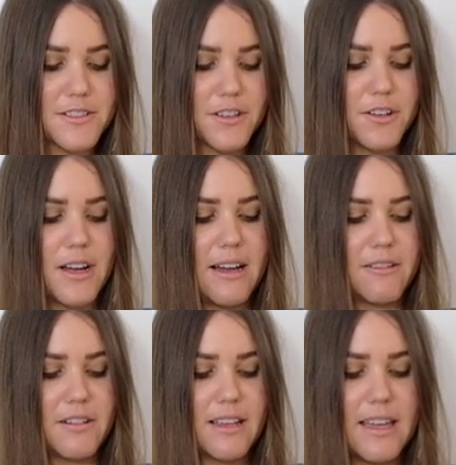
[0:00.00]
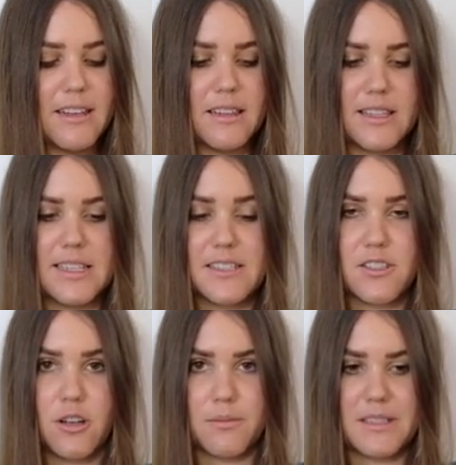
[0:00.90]
So I would get this
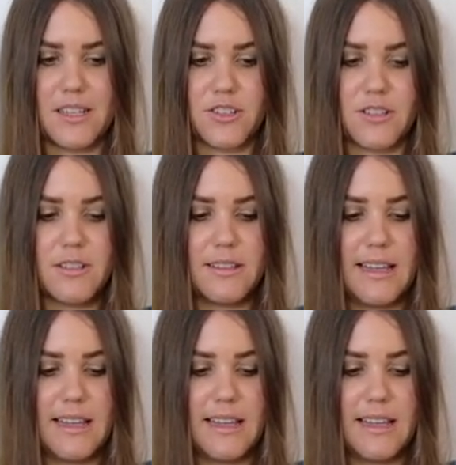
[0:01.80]
top section,